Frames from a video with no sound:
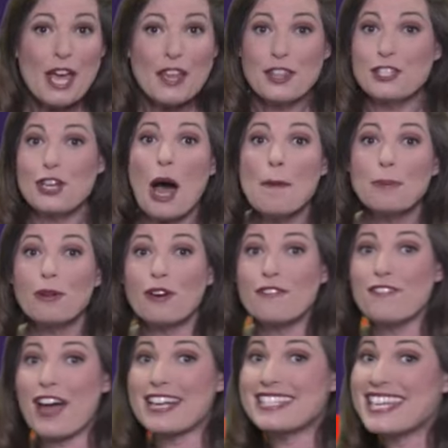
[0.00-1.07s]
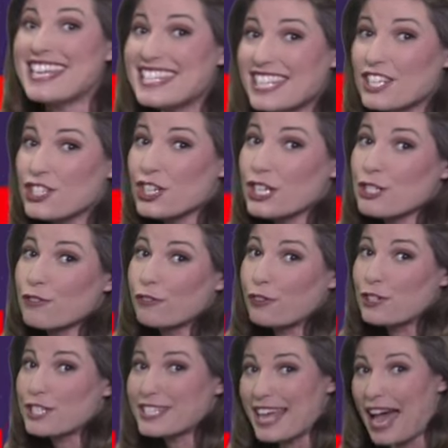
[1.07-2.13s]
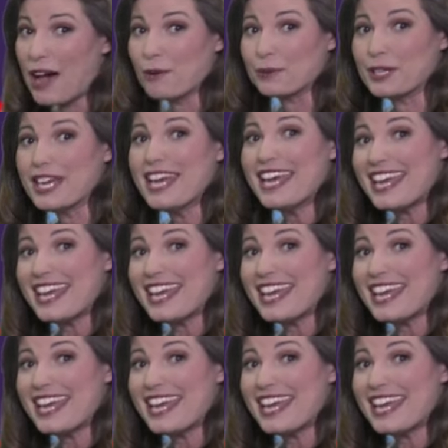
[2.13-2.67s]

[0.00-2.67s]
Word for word: The Doppler effect isn't just for sound.